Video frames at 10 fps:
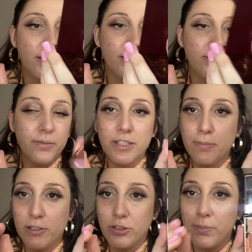there's something
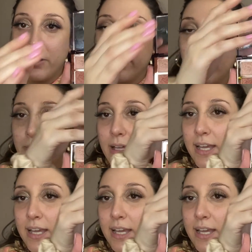special about them.